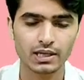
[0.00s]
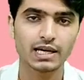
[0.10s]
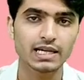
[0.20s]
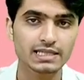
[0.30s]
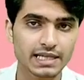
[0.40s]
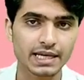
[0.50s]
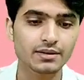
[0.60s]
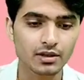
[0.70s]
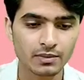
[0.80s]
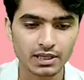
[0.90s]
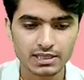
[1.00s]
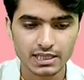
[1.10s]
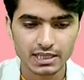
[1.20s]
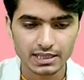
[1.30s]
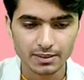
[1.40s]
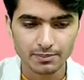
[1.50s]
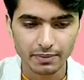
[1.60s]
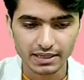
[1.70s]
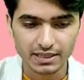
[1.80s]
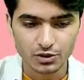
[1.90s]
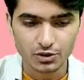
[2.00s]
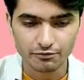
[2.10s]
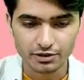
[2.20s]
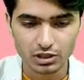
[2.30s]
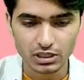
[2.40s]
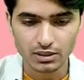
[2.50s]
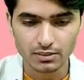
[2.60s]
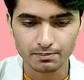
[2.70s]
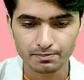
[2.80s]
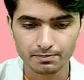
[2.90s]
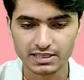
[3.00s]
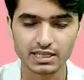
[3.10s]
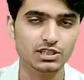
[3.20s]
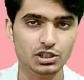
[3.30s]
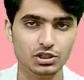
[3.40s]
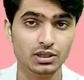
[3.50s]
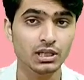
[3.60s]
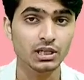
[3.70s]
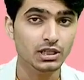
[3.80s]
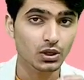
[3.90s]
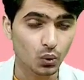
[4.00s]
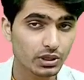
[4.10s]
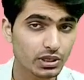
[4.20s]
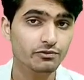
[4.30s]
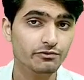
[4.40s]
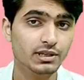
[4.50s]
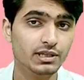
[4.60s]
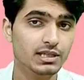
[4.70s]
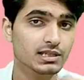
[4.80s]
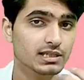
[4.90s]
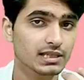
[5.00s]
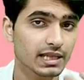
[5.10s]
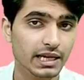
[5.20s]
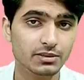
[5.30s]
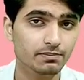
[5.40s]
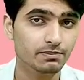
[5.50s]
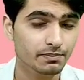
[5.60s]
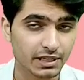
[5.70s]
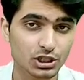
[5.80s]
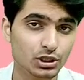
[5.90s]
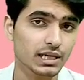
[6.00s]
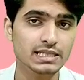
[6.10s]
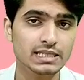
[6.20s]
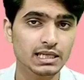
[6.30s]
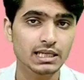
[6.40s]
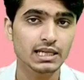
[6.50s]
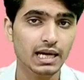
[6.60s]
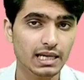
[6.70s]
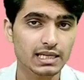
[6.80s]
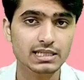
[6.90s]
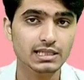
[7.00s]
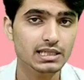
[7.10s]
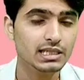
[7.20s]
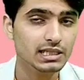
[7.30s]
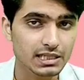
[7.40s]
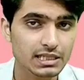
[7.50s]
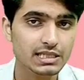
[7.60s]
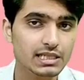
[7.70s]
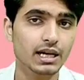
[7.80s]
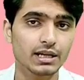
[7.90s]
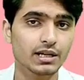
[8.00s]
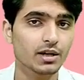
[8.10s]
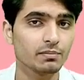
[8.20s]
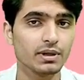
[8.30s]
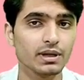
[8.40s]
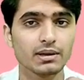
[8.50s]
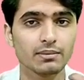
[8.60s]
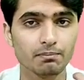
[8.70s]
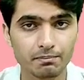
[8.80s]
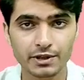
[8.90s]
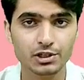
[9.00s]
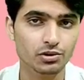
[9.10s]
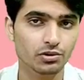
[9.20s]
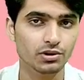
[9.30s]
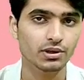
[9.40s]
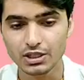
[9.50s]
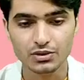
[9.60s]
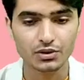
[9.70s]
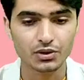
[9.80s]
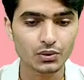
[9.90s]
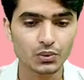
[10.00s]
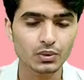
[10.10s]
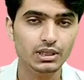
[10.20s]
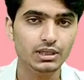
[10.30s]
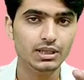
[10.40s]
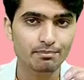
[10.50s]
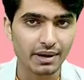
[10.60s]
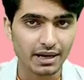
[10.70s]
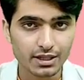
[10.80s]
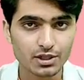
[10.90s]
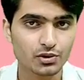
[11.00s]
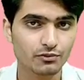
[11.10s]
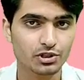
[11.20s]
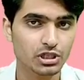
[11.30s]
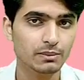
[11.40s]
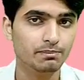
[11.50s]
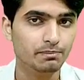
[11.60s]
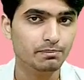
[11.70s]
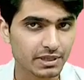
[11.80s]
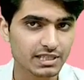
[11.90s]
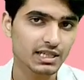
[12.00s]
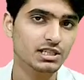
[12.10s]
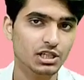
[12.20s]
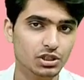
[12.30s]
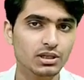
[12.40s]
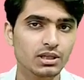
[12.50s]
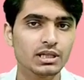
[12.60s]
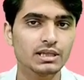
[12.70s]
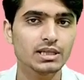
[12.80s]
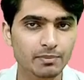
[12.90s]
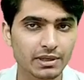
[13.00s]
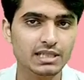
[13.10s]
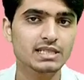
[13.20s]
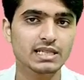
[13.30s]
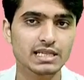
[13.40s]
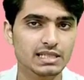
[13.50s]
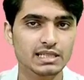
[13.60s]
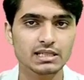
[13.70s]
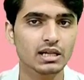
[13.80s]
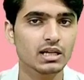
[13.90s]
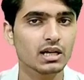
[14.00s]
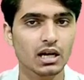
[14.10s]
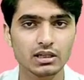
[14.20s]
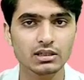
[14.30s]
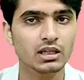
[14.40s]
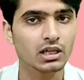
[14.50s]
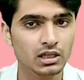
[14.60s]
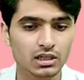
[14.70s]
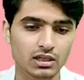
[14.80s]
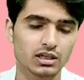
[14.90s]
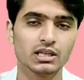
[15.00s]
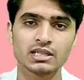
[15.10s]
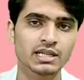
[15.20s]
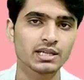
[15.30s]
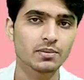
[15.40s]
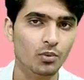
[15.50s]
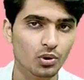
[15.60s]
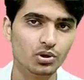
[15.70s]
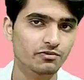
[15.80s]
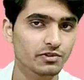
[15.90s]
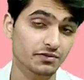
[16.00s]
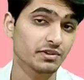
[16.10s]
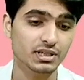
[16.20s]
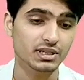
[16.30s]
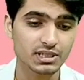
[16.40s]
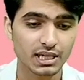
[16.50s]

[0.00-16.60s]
And second term is the pan-esophageal pressurization. The whole esophagus is that pressurized as the DCI can be measured. So due to the pan-esophageal pressurization, the peristalsis can't occur inside the body of esophagus.